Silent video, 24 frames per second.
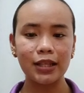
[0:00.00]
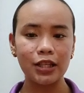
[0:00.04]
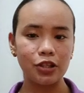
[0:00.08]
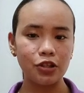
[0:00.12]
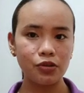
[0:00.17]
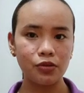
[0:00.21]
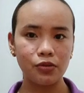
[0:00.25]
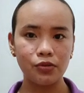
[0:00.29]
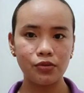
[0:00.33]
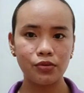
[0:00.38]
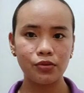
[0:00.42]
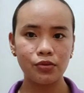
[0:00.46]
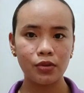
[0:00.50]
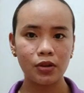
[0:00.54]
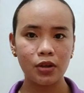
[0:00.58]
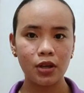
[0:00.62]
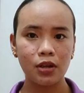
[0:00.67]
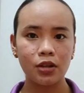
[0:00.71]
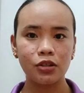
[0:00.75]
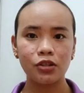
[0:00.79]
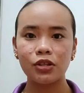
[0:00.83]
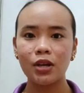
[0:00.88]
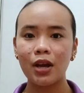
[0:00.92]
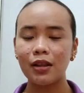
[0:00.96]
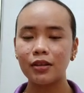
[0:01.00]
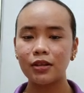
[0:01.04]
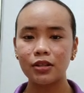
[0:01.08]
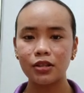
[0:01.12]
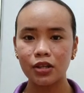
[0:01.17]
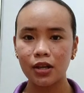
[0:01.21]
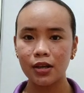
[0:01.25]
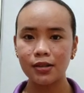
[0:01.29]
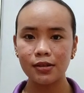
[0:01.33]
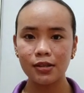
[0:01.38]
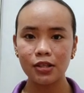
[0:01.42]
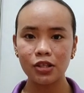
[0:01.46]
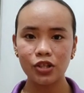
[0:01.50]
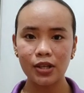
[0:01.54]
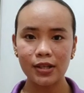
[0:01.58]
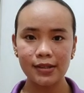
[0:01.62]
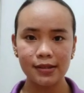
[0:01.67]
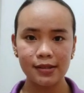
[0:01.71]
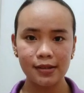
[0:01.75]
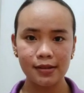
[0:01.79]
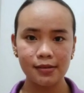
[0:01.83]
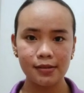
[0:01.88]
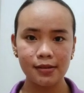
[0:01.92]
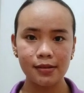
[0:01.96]
issues, challenges
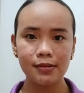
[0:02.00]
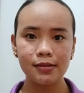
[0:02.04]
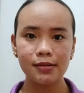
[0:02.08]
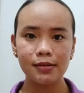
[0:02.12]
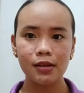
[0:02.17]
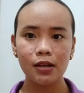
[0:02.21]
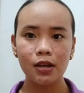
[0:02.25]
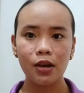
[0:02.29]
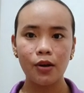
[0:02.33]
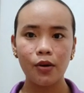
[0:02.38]
injustices,